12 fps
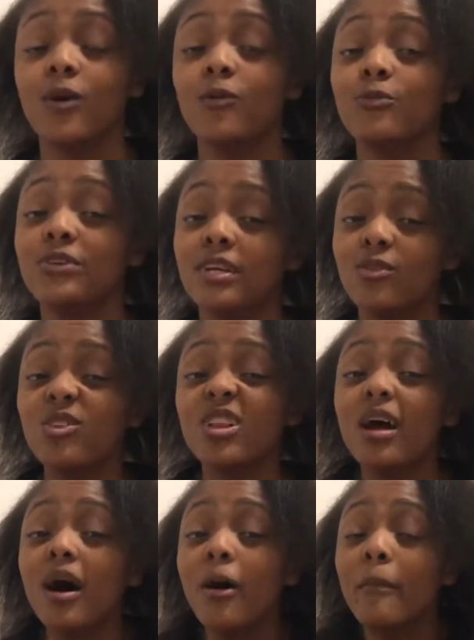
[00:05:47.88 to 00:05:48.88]

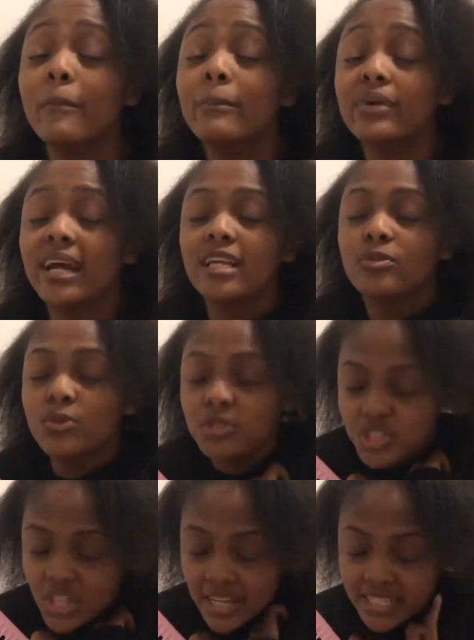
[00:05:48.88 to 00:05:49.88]
will
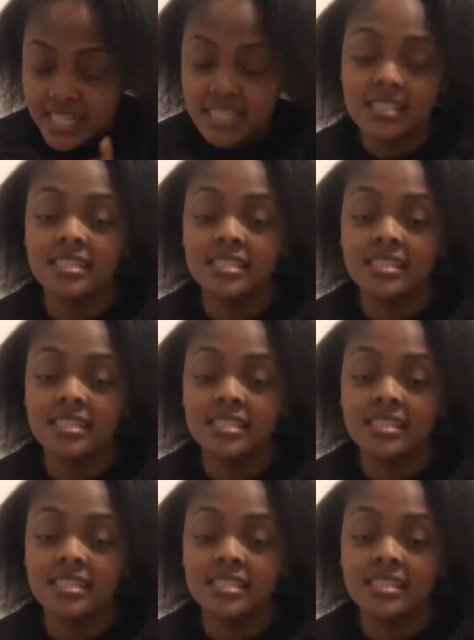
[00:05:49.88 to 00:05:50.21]
shatter.